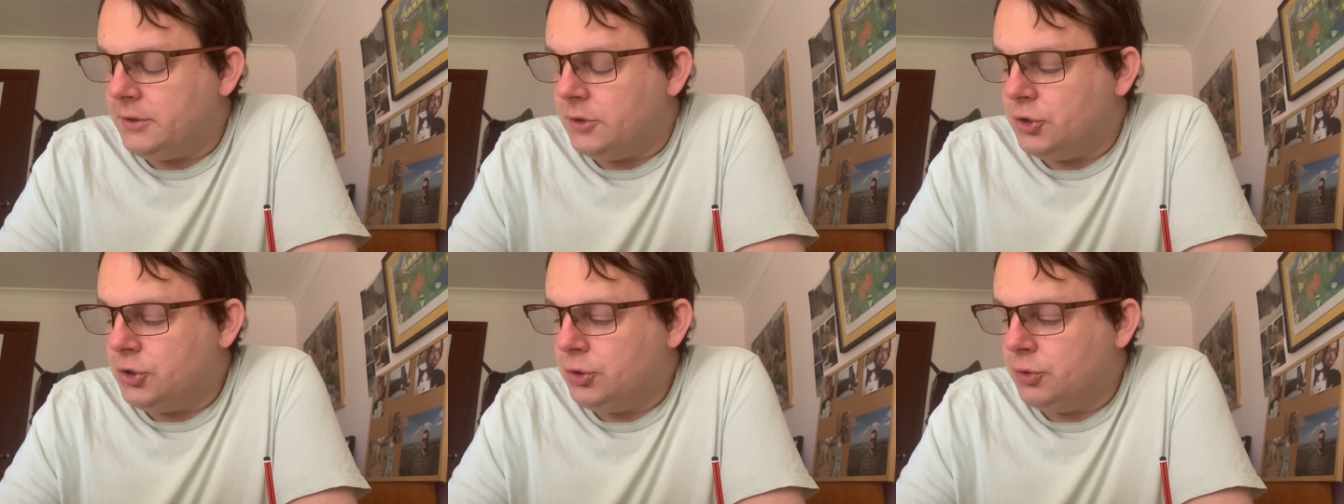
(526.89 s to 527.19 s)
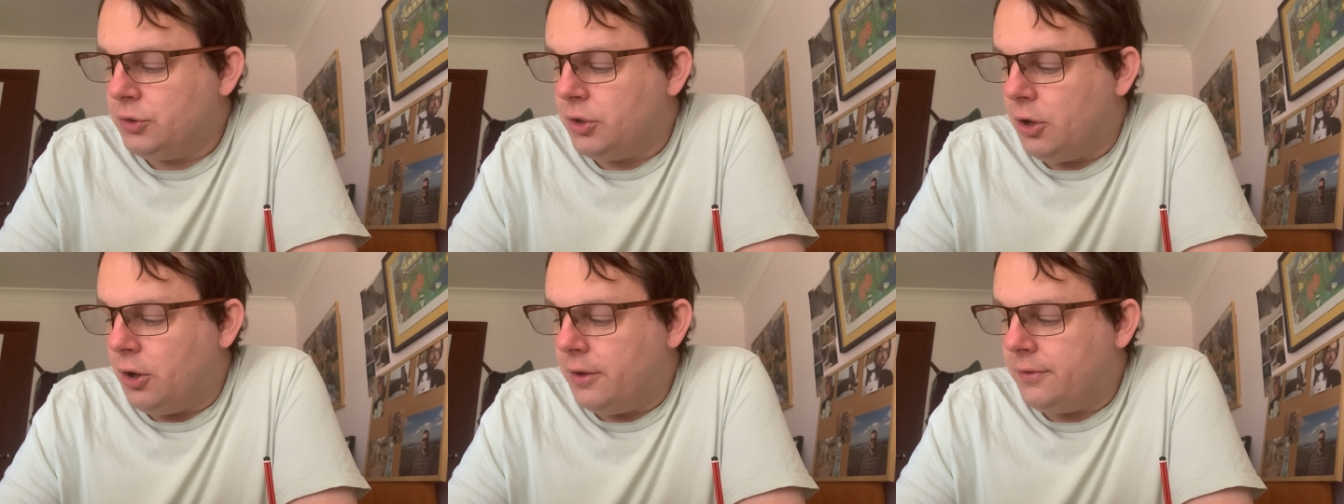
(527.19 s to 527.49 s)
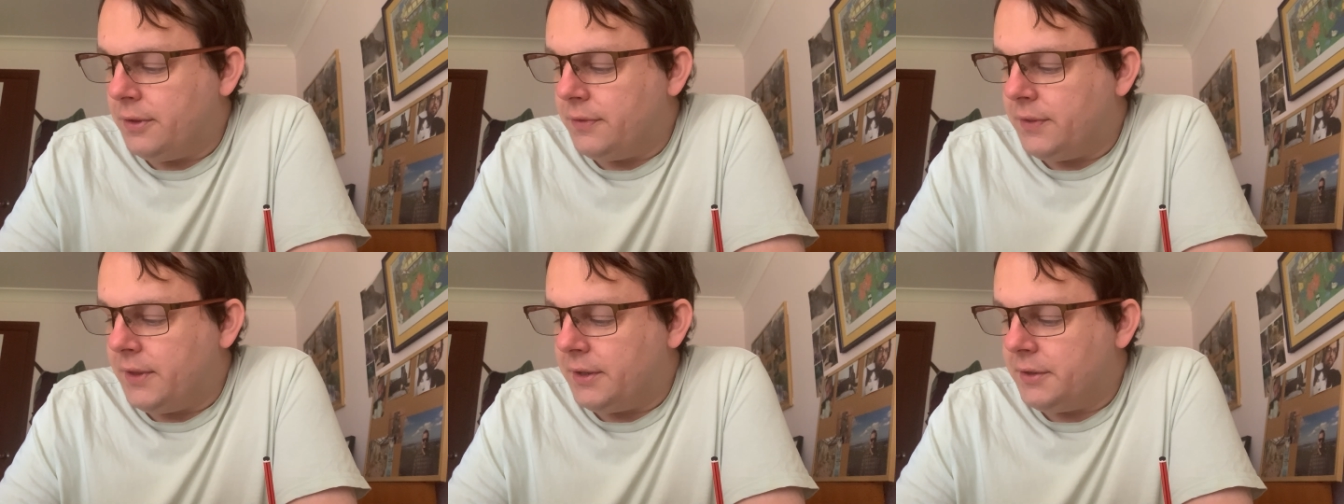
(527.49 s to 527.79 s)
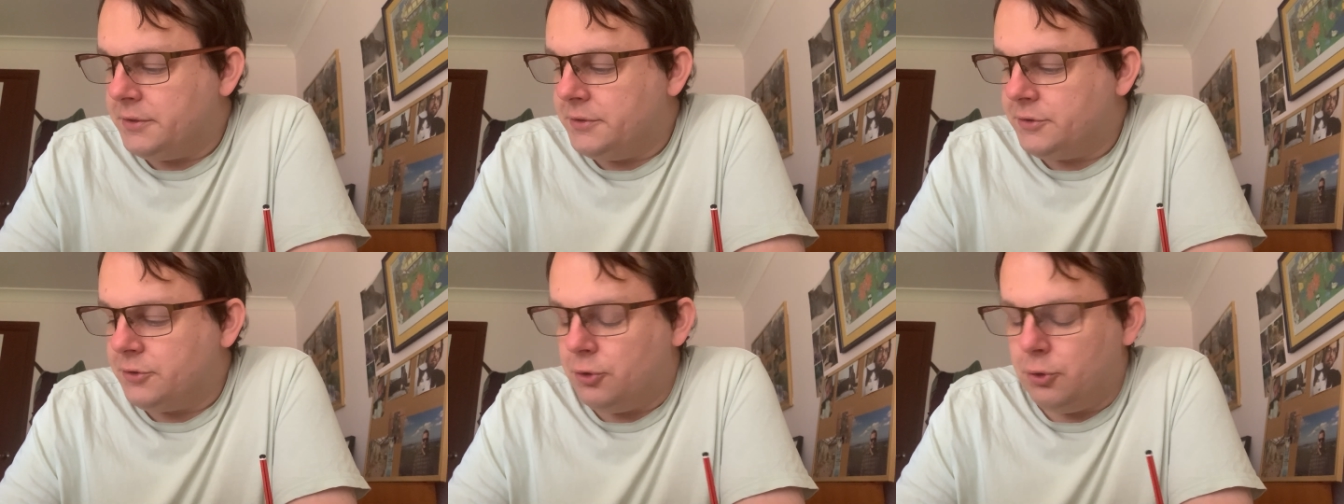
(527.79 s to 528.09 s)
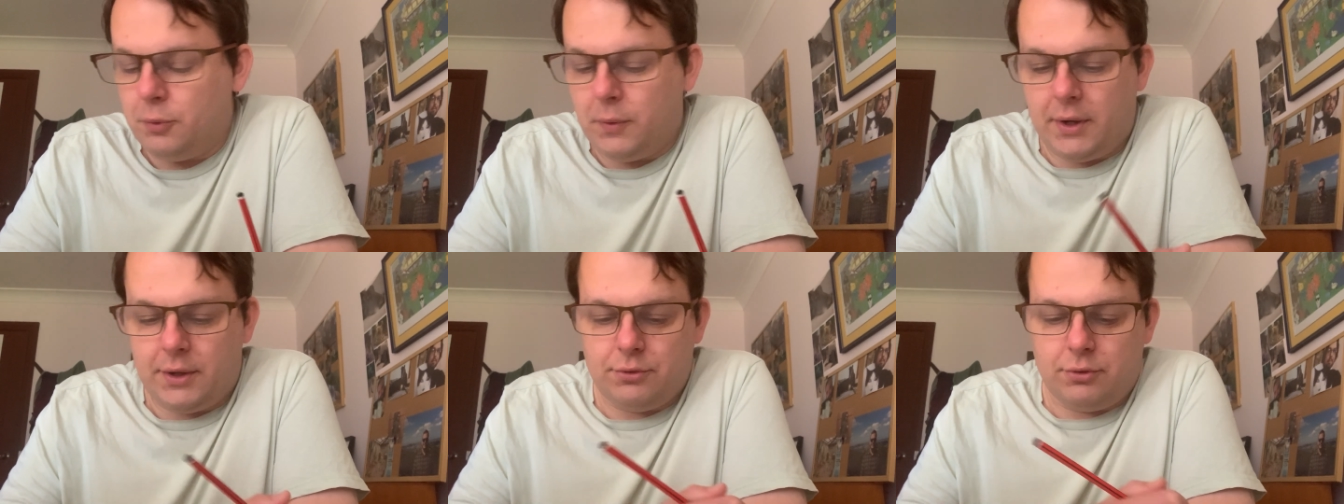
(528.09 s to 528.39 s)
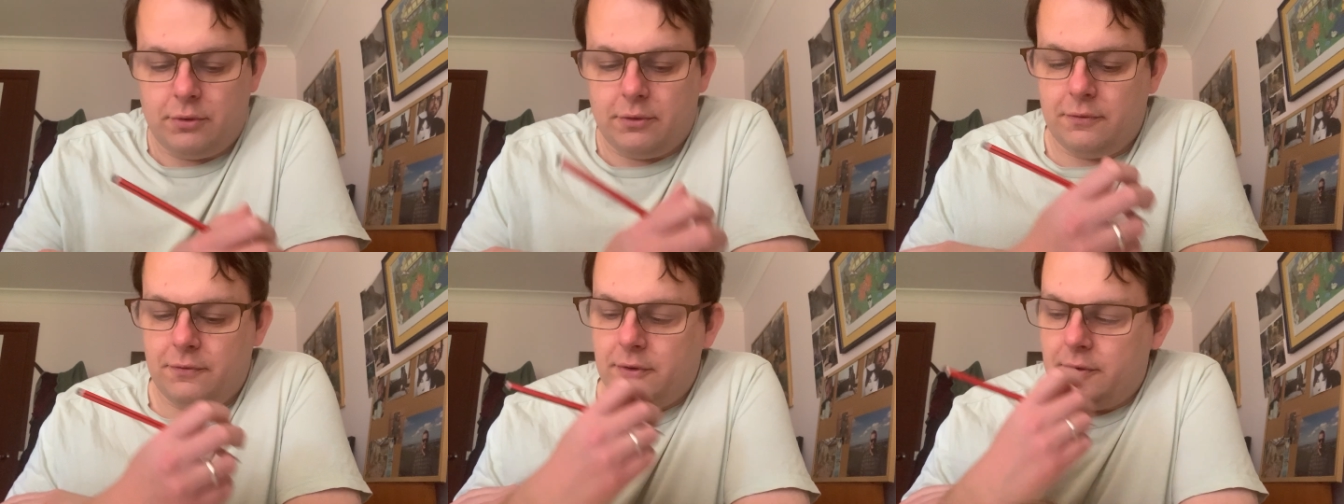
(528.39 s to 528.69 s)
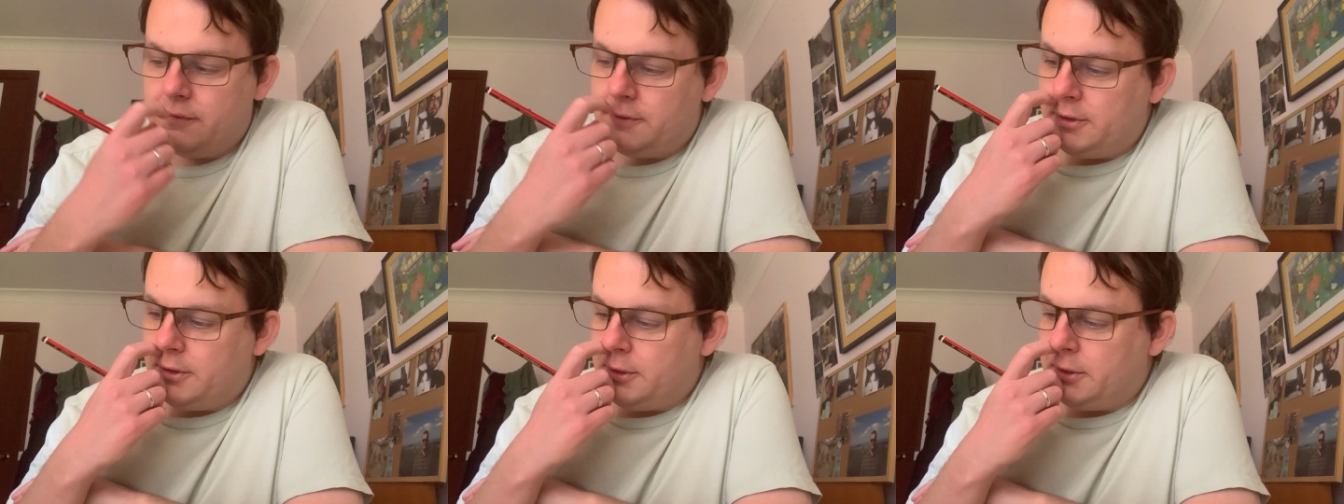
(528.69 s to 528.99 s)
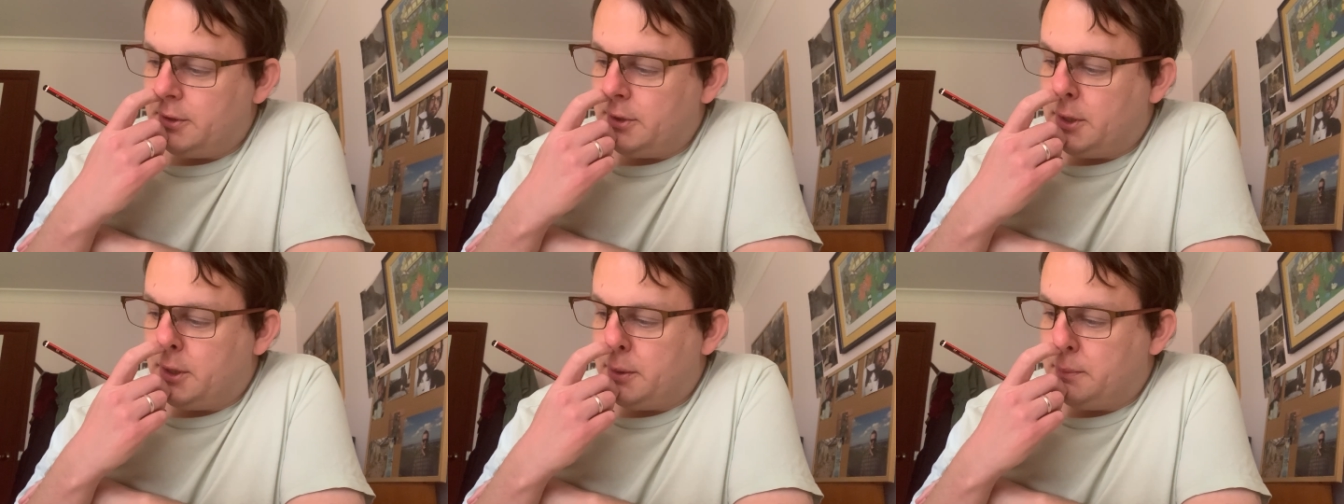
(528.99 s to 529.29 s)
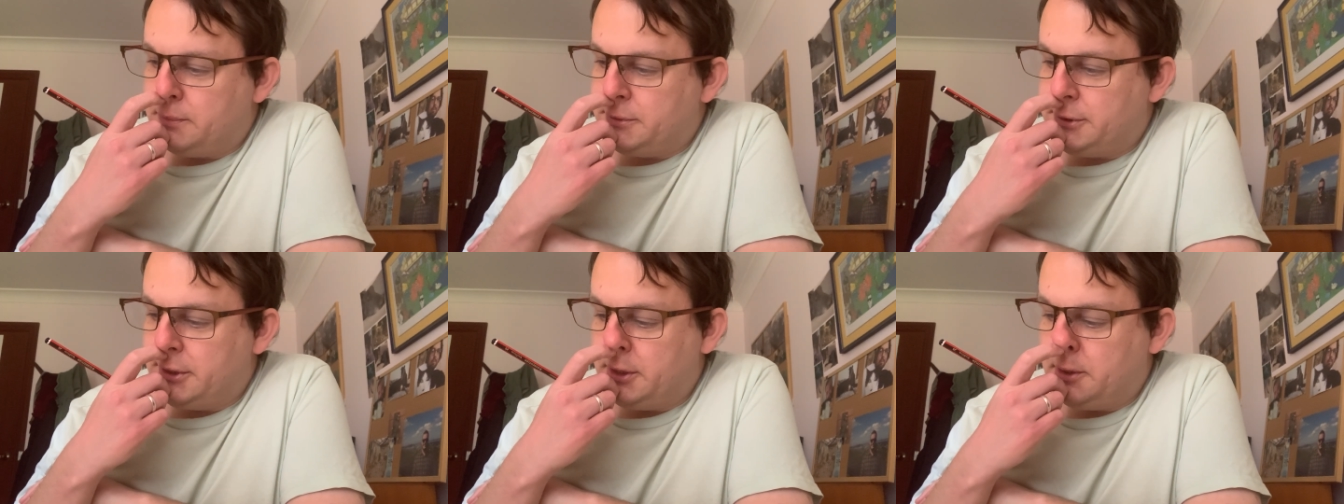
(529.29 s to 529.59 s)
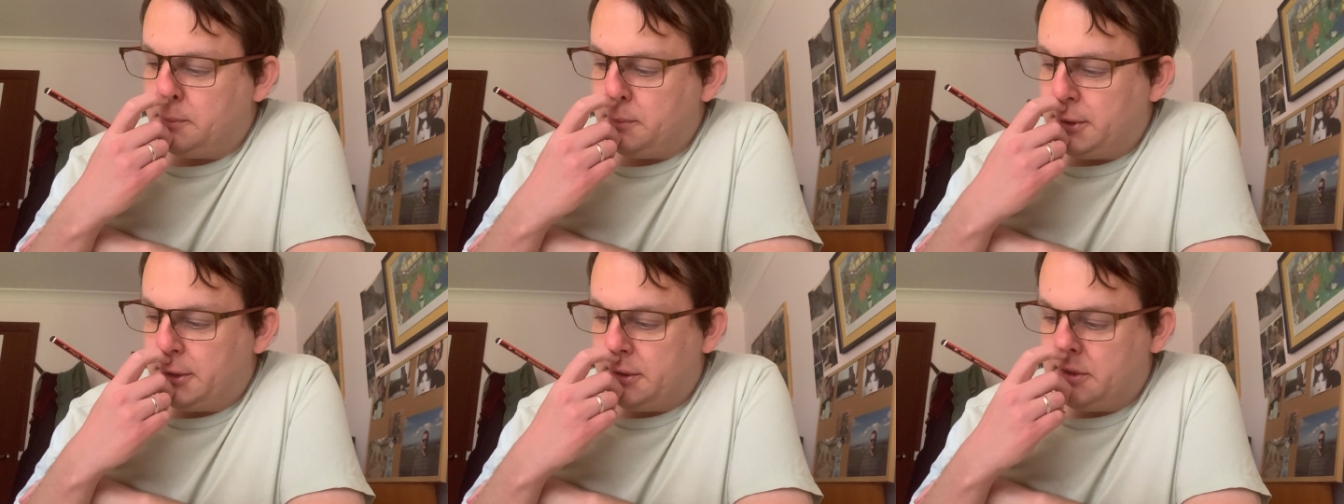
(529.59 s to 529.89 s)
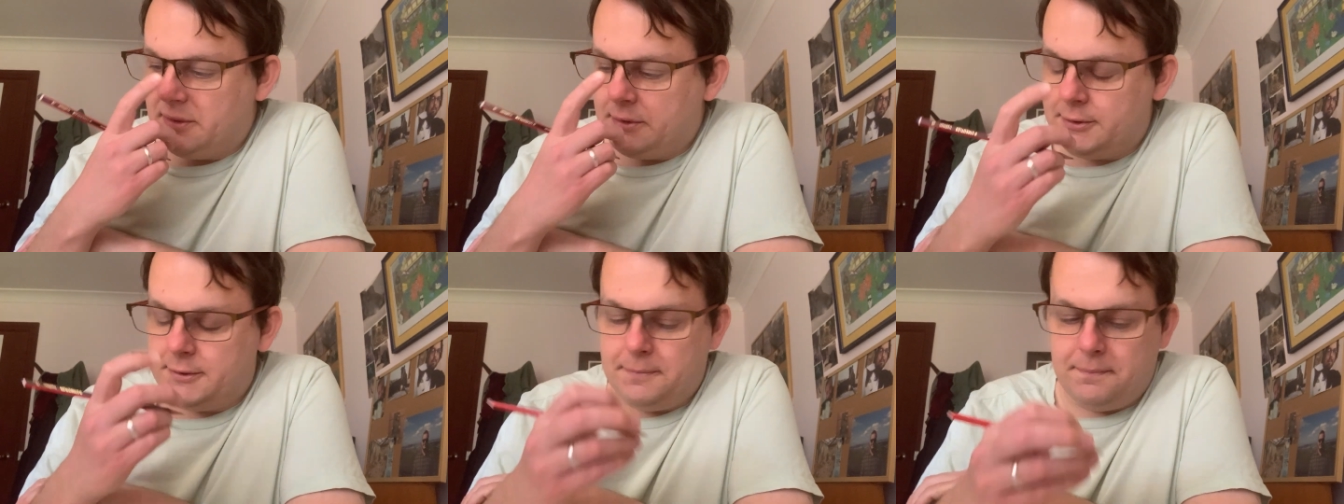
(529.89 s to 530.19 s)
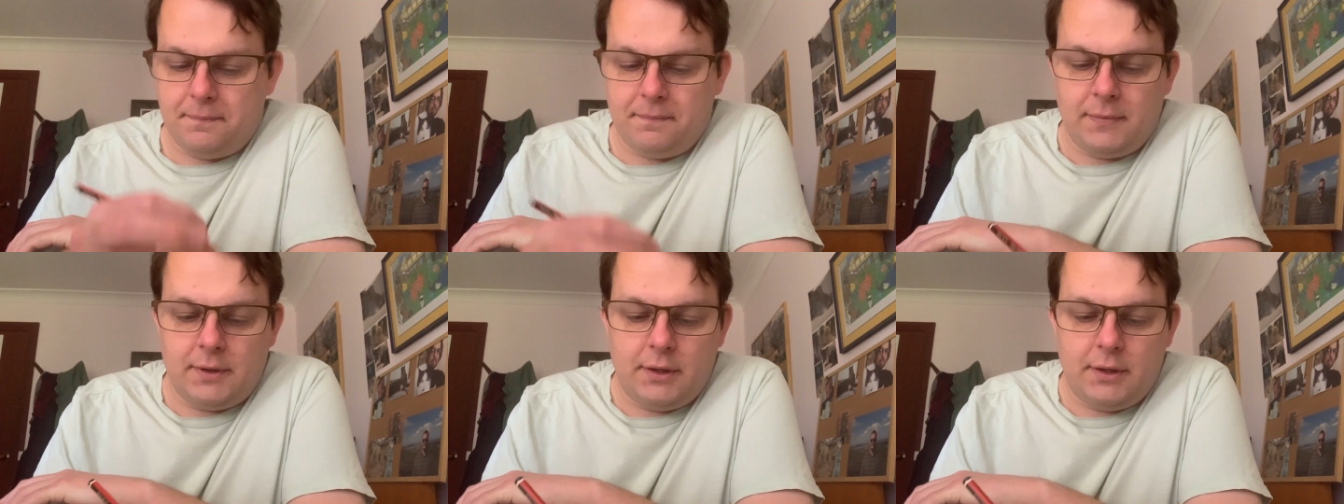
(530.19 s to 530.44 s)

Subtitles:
you should know that that is 250 centimetres.